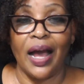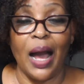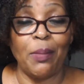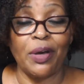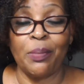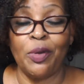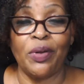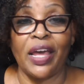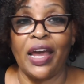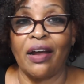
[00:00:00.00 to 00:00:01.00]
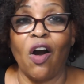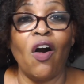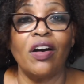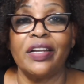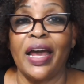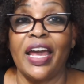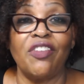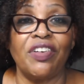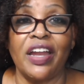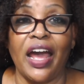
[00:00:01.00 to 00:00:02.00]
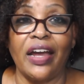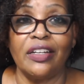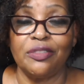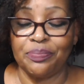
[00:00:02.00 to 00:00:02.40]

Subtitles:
I'm a communicator all day, every day.